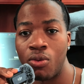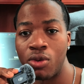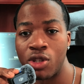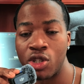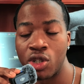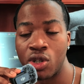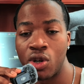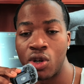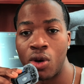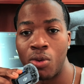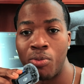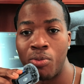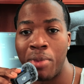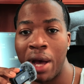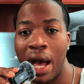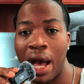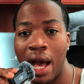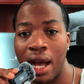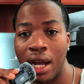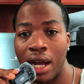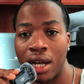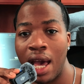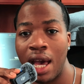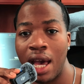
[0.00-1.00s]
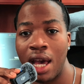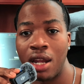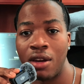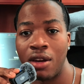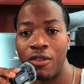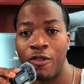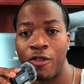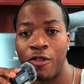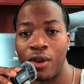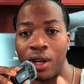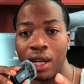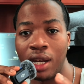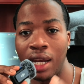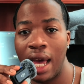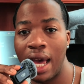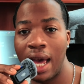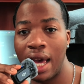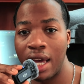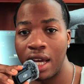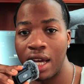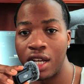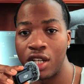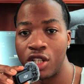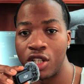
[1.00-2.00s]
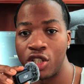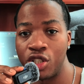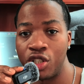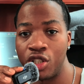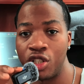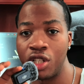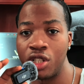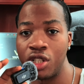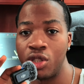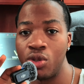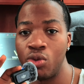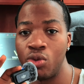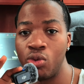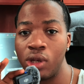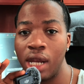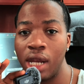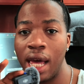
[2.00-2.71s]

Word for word: what's it called back, and for legs just do